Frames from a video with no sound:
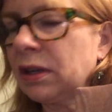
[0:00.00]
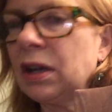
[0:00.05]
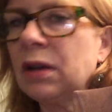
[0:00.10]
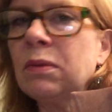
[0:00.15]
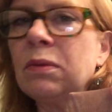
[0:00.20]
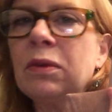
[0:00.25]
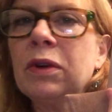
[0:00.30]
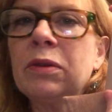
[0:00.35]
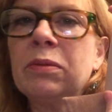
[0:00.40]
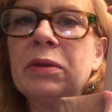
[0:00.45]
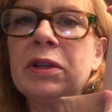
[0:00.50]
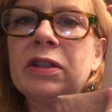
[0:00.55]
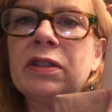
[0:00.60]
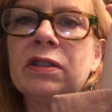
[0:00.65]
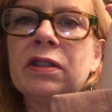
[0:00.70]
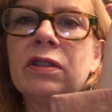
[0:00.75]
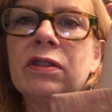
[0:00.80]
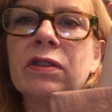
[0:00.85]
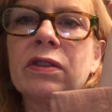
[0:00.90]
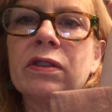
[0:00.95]
I want my
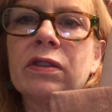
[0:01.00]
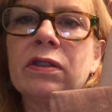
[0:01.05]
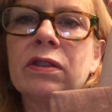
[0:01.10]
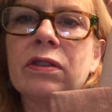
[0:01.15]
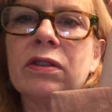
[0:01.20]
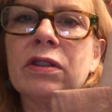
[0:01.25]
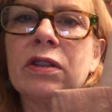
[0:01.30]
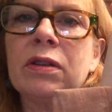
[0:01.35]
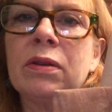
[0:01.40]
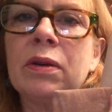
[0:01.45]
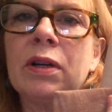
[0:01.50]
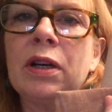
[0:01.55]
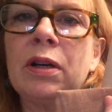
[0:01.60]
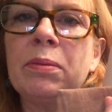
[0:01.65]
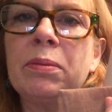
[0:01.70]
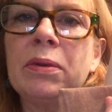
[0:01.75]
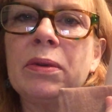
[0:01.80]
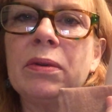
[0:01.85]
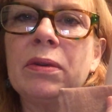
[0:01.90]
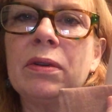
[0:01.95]
stitches to show
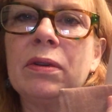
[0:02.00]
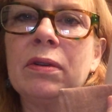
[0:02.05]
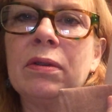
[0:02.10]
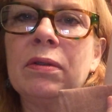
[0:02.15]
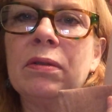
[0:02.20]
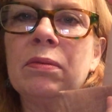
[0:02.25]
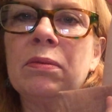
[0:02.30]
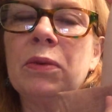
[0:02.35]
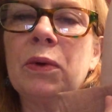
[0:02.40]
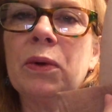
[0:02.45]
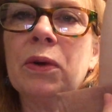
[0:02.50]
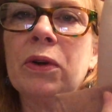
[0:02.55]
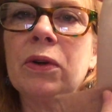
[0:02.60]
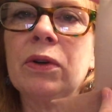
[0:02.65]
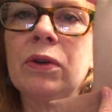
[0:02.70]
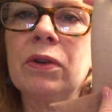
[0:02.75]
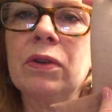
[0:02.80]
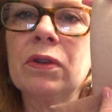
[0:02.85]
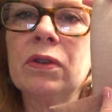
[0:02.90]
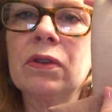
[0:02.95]
up
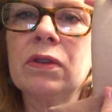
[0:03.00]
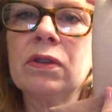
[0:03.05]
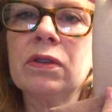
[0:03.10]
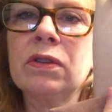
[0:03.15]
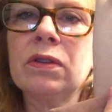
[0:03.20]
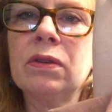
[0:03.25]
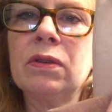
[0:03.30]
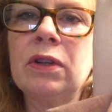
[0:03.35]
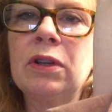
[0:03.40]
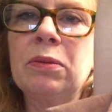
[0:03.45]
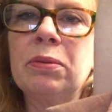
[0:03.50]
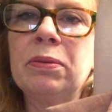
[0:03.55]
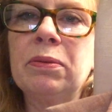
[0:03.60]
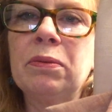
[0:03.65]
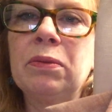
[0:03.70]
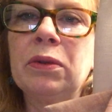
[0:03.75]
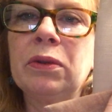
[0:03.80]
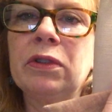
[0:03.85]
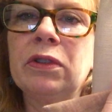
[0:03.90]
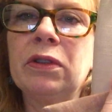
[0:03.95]
more. So
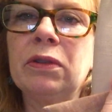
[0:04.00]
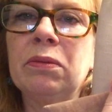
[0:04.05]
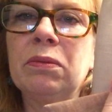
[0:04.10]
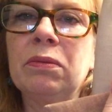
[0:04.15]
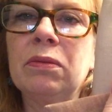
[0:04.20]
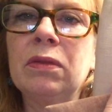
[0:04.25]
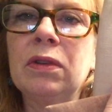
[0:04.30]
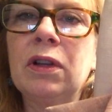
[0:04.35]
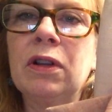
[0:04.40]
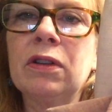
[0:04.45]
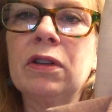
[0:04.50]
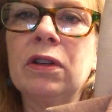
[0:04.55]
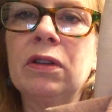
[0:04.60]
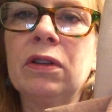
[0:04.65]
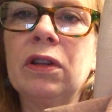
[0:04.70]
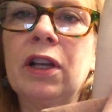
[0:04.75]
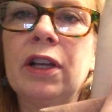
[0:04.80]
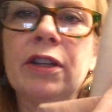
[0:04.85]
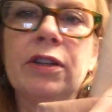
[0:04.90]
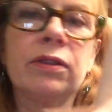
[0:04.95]
I'll go
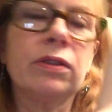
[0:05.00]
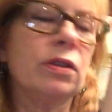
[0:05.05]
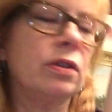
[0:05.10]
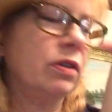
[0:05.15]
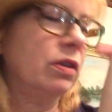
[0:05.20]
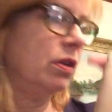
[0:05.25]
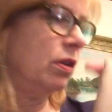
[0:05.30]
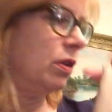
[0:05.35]
lighter.